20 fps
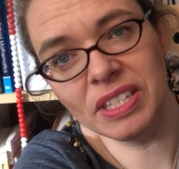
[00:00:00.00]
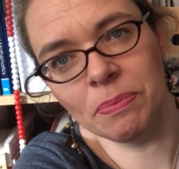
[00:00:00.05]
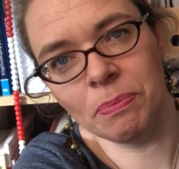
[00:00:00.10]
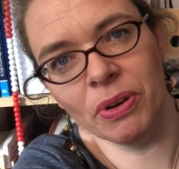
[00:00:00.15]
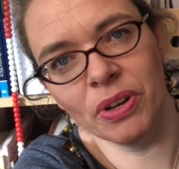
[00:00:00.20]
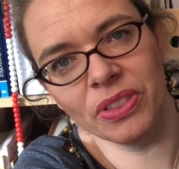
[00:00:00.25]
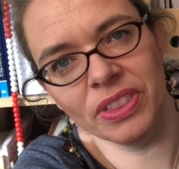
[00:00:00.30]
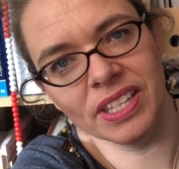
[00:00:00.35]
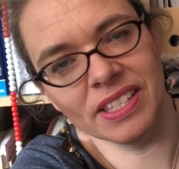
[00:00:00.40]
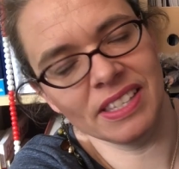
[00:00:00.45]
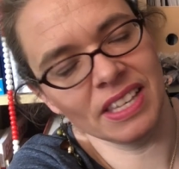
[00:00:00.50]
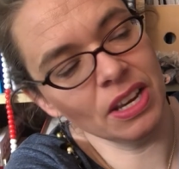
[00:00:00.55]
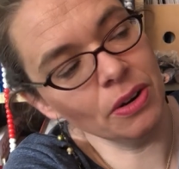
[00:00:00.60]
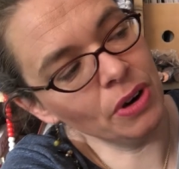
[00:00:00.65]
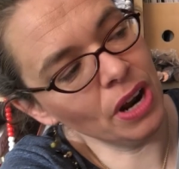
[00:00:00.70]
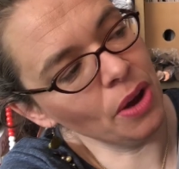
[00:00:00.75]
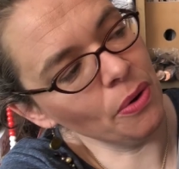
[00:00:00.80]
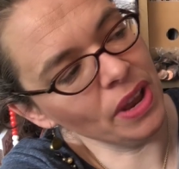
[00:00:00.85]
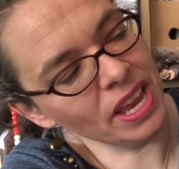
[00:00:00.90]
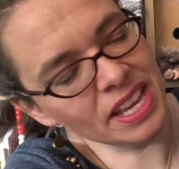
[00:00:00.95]
to put the
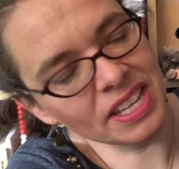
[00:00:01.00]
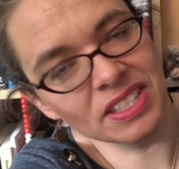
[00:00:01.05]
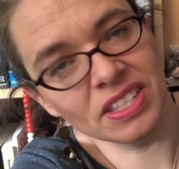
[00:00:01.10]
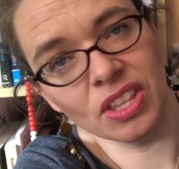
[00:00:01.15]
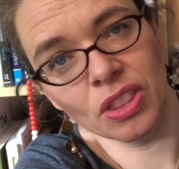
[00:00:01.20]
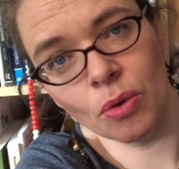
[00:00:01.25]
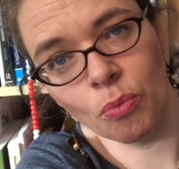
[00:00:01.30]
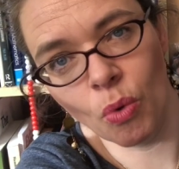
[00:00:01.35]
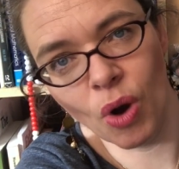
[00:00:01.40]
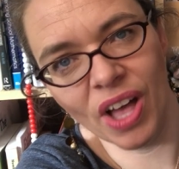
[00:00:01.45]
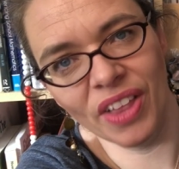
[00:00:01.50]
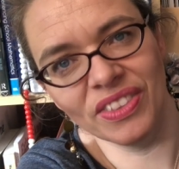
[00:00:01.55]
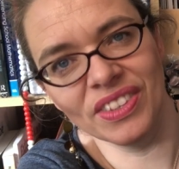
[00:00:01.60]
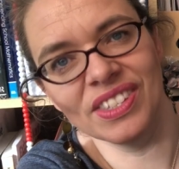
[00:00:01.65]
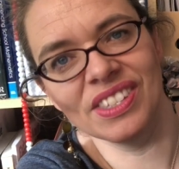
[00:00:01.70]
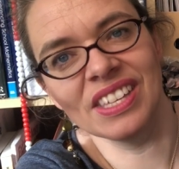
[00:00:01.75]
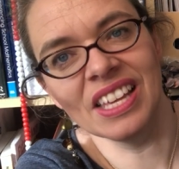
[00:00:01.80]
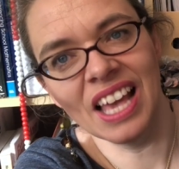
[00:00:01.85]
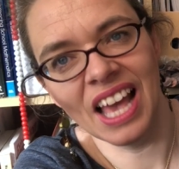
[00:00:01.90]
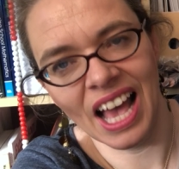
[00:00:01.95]
zero into the
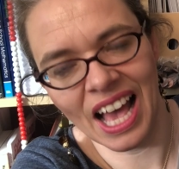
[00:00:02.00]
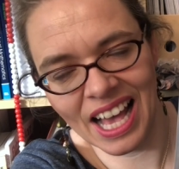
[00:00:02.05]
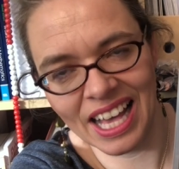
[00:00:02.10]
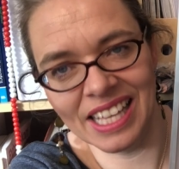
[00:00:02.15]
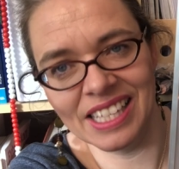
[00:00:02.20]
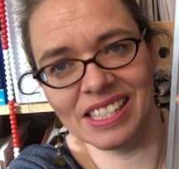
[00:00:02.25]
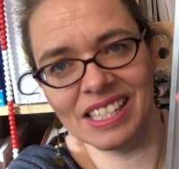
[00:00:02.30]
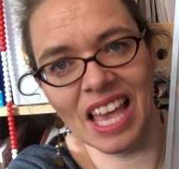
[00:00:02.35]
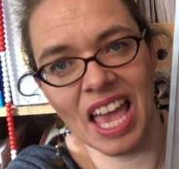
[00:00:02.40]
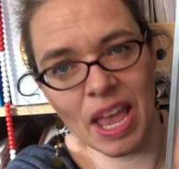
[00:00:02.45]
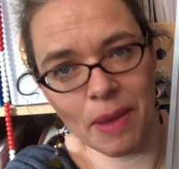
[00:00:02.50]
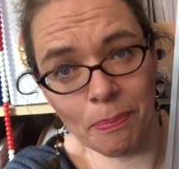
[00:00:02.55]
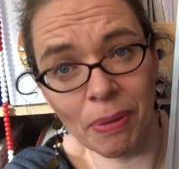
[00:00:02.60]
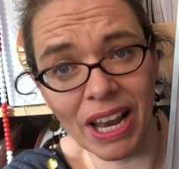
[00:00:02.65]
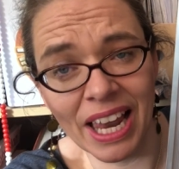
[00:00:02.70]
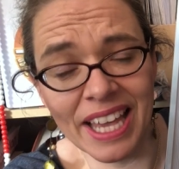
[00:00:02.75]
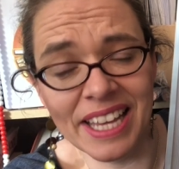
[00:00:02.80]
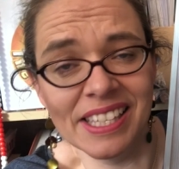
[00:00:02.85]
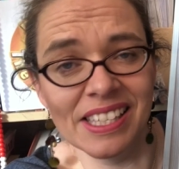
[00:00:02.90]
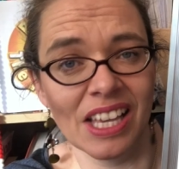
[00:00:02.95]
ones as a
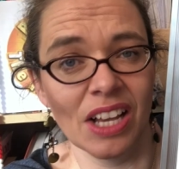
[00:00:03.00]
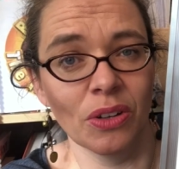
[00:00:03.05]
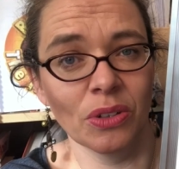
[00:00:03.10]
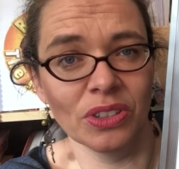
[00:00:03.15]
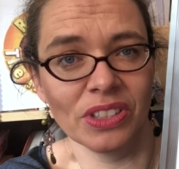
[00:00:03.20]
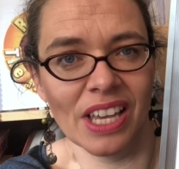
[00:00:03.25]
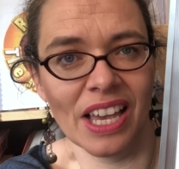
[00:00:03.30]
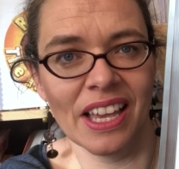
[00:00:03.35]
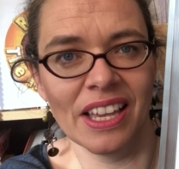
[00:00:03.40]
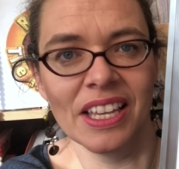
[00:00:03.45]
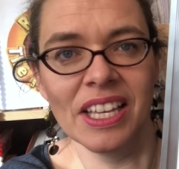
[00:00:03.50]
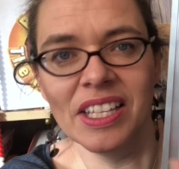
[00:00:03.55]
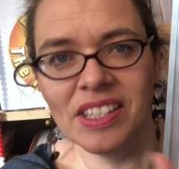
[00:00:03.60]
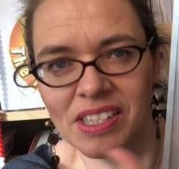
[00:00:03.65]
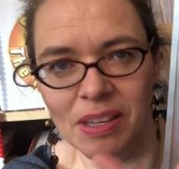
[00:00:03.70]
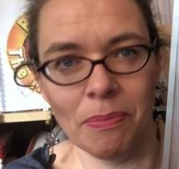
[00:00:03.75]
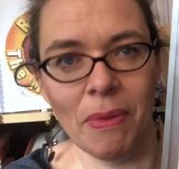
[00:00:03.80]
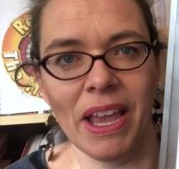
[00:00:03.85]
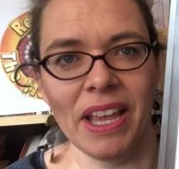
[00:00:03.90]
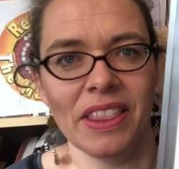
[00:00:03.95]
placeholder
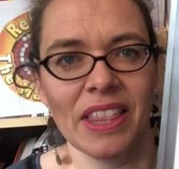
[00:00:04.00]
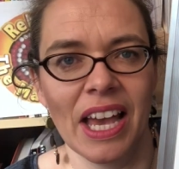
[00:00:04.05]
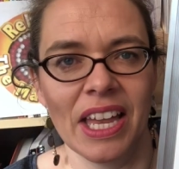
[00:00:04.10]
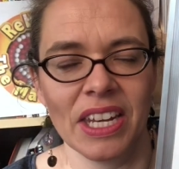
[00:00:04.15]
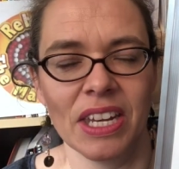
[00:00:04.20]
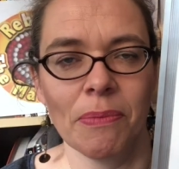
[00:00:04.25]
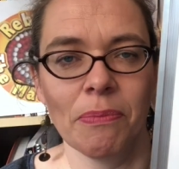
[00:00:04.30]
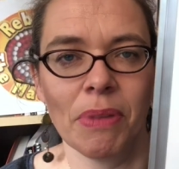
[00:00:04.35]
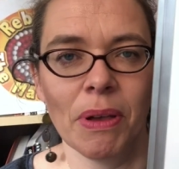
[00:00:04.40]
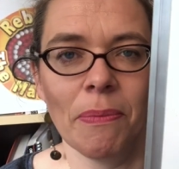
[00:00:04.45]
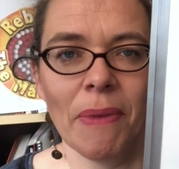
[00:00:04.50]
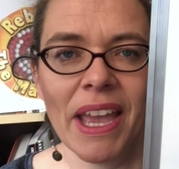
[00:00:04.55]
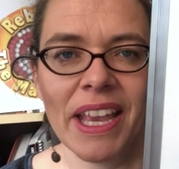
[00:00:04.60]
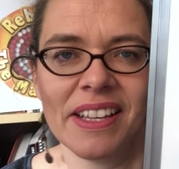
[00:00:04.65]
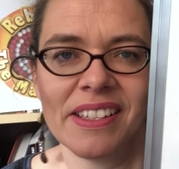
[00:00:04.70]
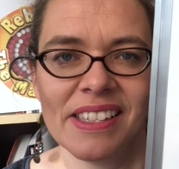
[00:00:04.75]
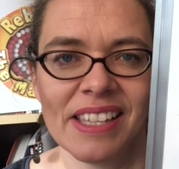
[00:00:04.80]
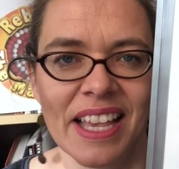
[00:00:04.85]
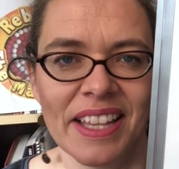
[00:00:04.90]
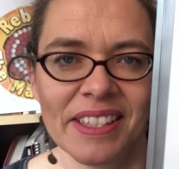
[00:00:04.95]
to make that number
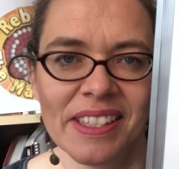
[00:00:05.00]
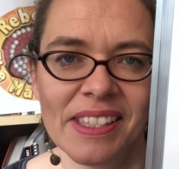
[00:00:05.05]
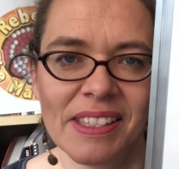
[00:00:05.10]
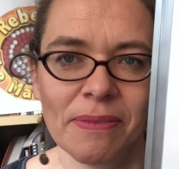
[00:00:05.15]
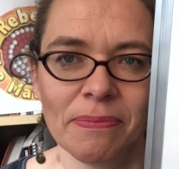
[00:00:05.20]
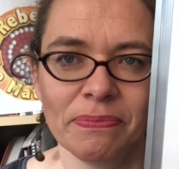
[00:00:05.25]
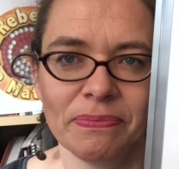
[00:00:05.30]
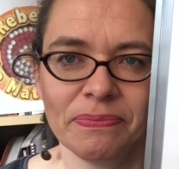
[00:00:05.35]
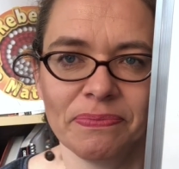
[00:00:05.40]
make sense.